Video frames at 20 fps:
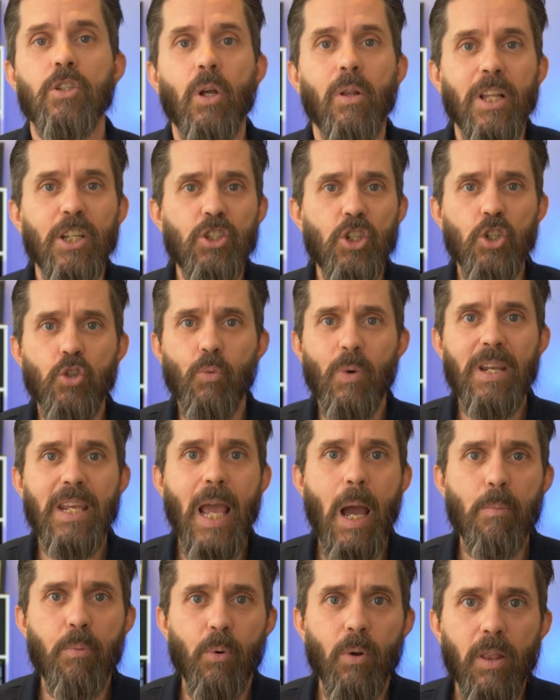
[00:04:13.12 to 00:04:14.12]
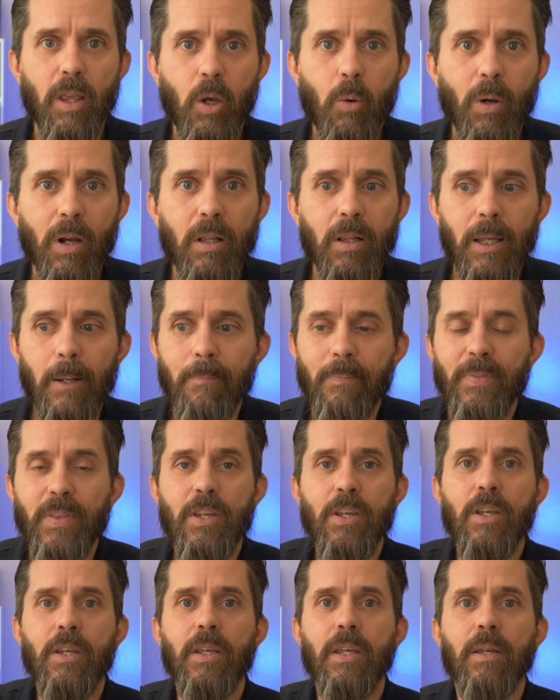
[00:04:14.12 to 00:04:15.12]
So let's just recap really quickly.
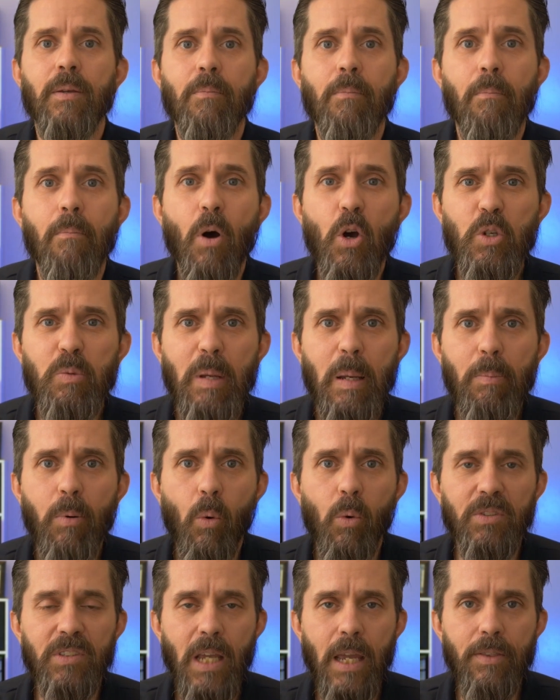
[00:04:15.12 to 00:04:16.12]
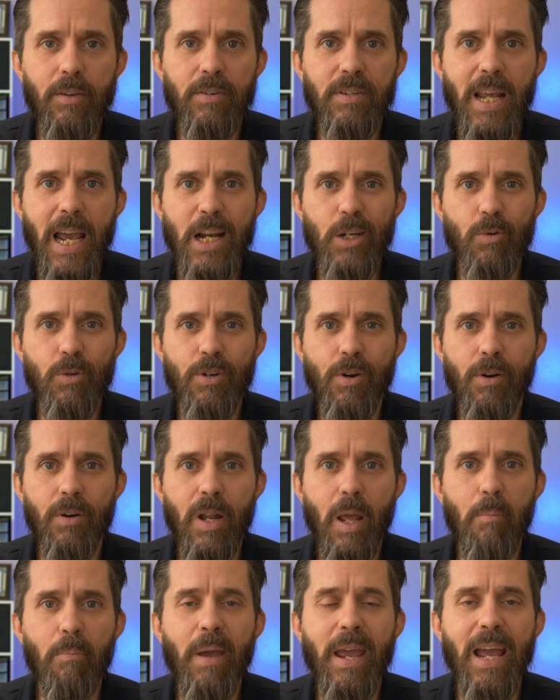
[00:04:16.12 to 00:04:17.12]
Most people will take their tax return
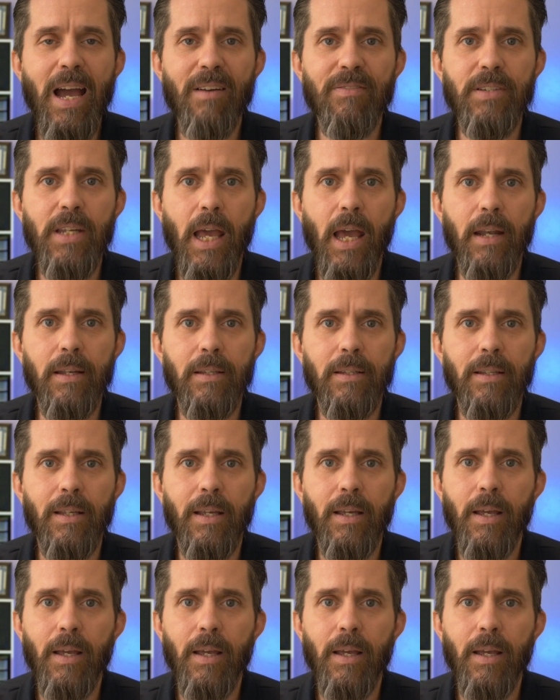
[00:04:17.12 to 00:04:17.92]
and pay off debt.